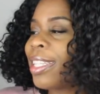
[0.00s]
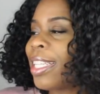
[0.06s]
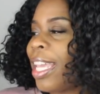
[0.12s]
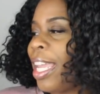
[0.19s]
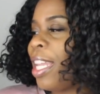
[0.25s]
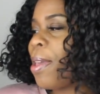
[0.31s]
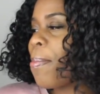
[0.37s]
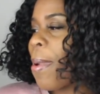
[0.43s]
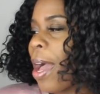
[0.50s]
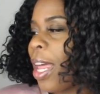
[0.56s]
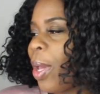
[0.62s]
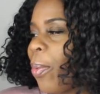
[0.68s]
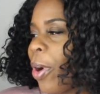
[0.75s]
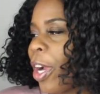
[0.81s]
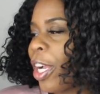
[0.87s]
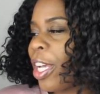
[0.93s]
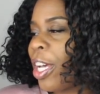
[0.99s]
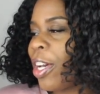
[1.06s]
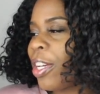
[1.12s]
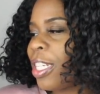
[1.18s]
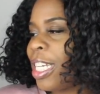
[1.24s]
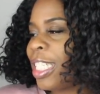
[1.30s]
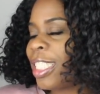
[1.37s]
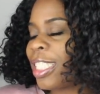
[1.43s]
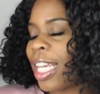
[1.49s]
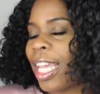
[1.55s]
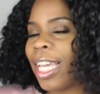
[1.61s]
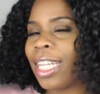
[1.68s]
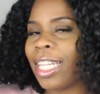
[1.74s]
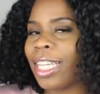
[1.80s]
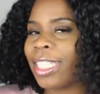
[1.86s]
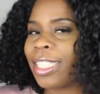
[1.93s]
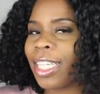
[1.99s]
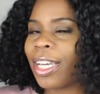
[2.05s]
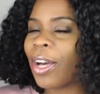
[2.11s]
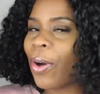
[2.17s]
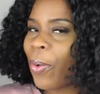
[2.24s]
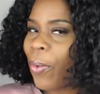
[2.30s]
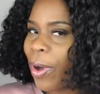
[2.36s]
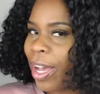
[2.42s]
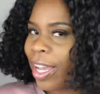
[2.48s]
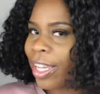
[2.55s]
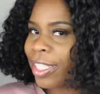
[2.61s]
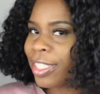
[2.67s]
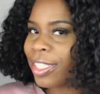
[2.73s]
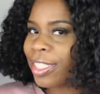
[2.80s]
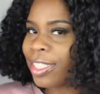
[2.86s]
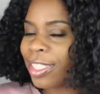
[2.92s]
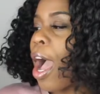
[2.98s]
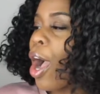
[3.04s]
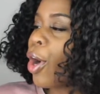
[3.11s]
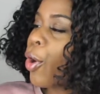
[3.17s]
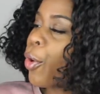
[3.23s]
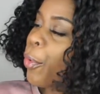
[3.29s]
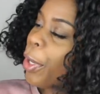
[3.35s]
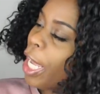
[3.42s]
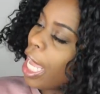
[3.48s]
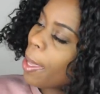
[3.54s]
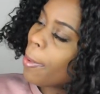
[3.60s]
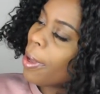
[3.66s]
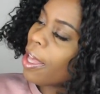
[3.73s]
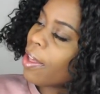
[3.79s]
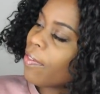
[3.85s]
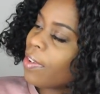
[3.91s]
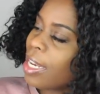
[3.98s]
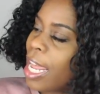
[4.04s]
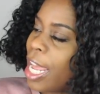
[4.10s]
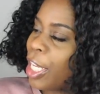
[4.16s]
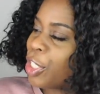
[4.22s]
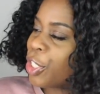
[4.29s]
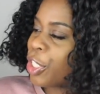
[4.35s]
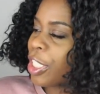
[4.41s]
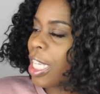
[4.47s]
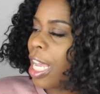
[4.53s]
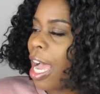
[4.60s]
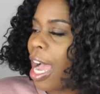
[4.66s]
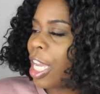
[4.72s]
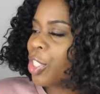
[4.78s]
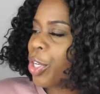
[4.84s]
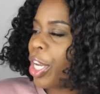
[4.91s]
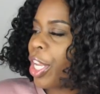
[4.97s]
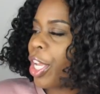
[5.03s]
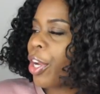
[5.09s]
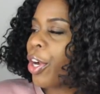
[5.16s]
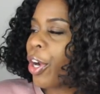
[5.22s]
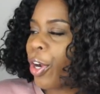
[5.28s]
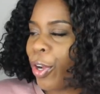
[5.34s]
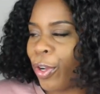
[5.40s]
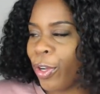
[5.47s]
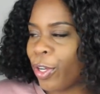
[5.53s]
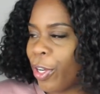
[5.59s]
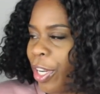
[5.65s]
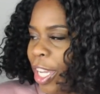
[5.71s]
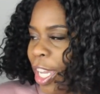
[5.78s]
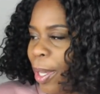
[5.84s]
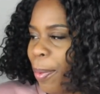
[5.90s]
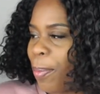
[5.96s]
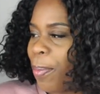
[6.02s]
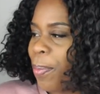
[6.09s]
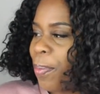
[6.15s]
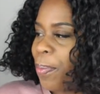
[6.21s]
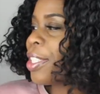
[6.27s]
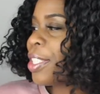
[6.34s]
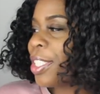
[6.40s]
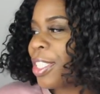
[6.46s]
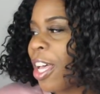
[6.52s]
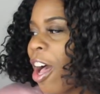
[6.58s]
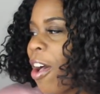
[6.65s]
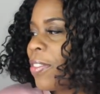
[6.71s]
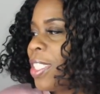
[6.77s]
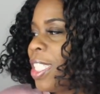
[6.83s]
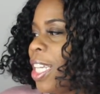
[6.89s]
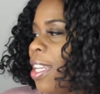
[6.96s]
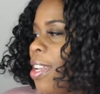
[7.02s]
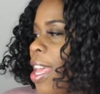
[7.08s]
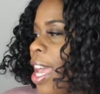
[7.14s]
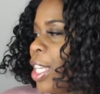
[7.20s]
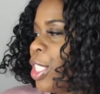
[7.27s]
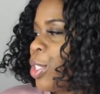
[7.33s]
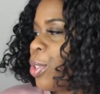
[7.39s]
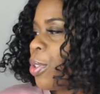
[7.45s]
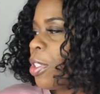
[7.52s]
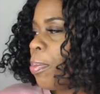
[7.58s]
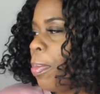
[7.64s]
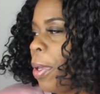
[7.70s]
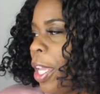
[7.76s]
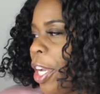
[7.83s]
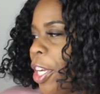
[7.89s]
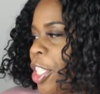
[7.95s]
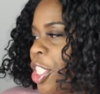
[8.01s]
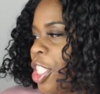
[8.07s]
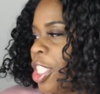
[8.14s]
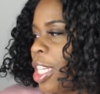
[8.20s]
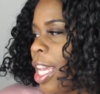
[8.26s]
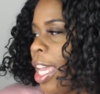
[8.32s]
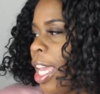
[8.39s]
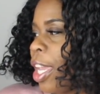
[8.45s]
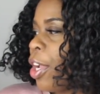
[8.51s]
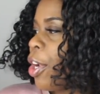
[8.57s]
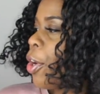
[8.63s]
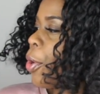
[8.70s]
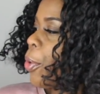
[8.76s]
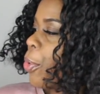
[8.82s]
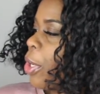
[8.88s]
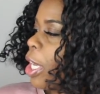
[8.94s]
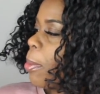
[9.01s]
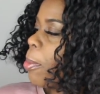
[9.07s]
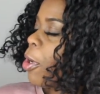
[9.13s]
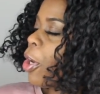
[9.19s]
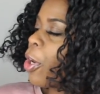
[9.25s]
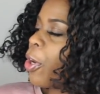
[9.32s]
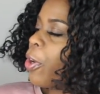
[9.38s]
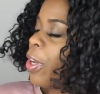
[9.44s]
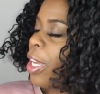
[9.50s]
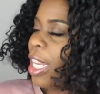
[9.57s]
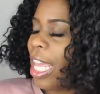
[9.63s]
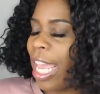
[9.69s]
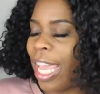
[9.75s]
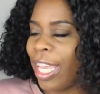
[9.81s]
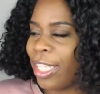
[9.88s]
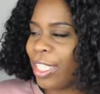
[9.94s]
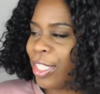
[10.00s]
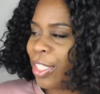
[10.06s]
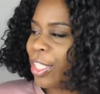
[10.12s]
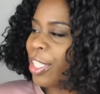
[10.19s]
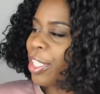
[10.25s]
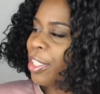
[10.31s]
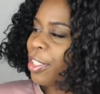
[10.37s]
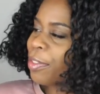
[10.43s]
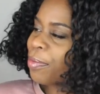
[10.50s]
The Eating BodyWorks Coconut Shea Cleansing Co-Wash. Creme of Nature's Hydrating Curl Cream. Soft Tea Naturals Pure Shea Cream Curl Enhancer.